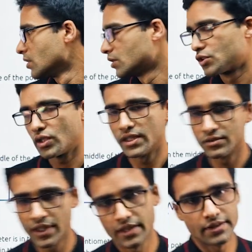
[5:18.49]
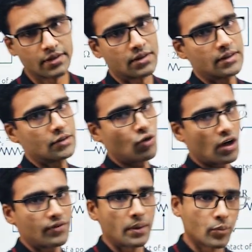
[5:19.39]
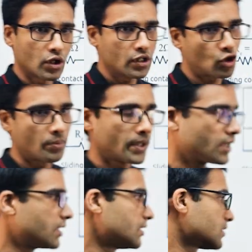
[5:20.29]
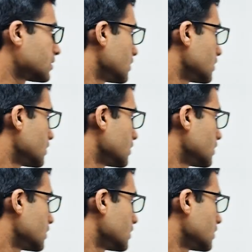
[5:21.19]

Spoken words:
So that's why this is one of the important topic in this